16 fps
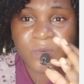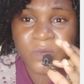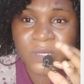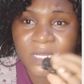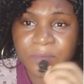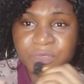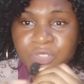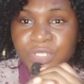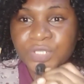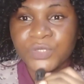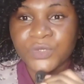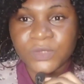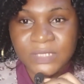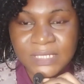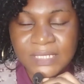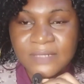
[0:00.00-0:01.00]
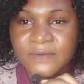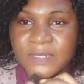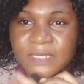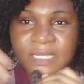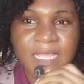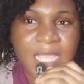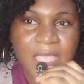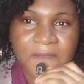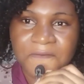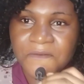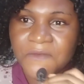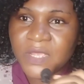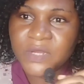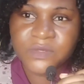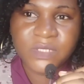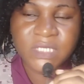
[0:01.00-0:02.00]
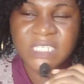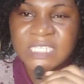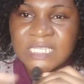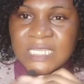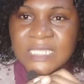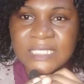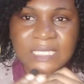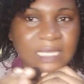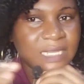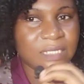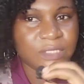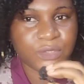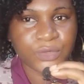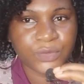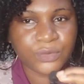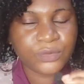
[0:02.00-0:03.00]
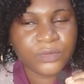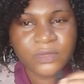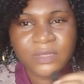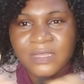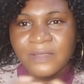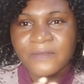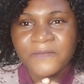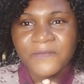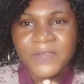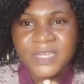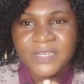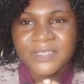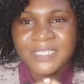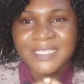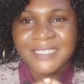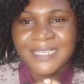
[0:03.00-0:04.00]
one I'm showing you on the screen. Very neat and very